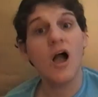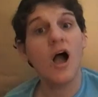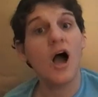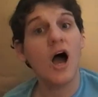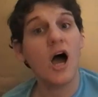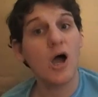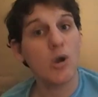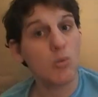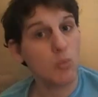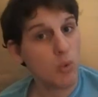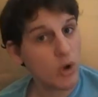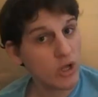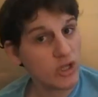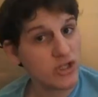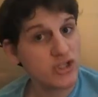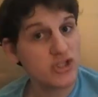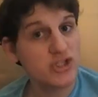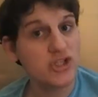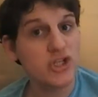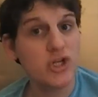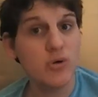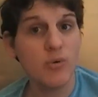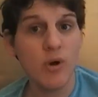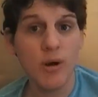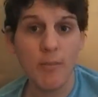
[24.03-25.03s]
I once
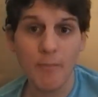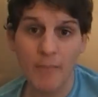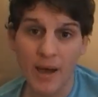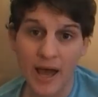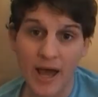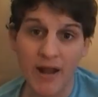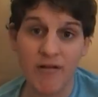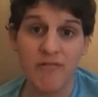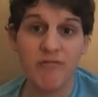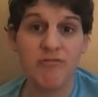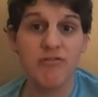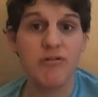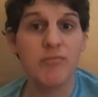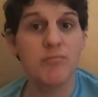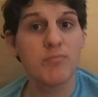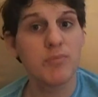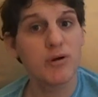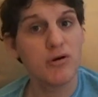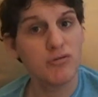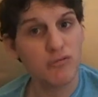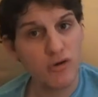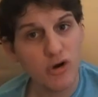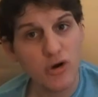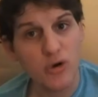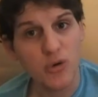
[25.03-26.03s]
knew a man from
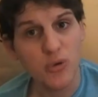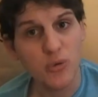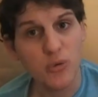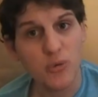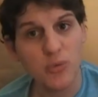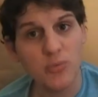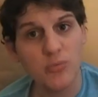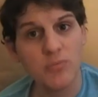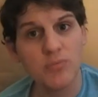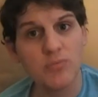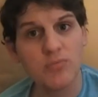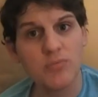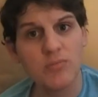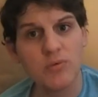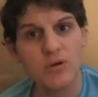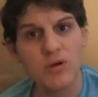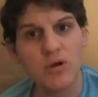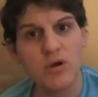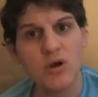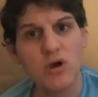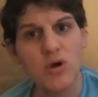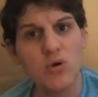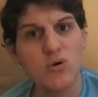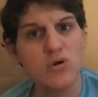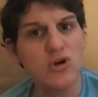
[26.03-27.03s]
Peru
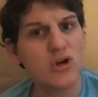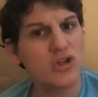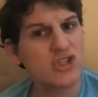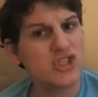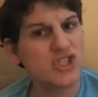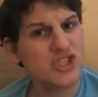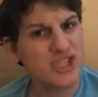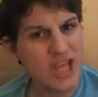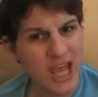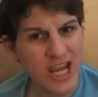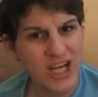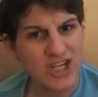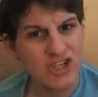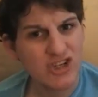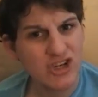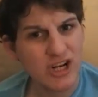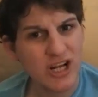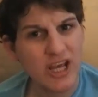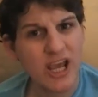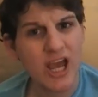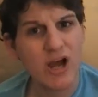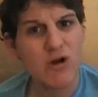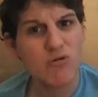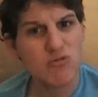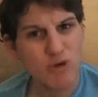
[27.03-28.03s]
who got
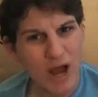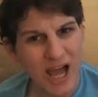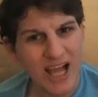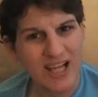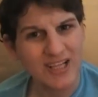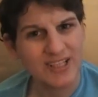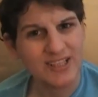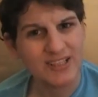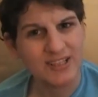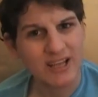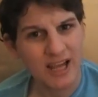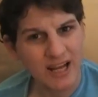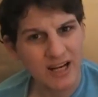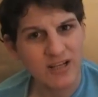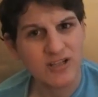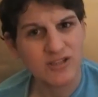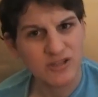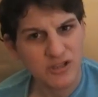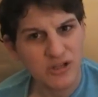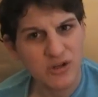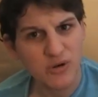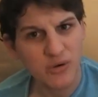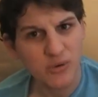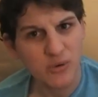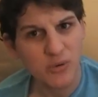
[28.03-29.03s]
sexually harassed at a
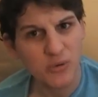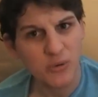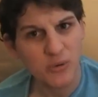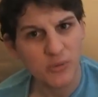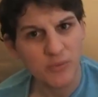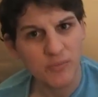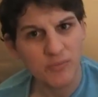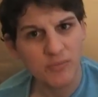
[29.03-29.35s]
zoo.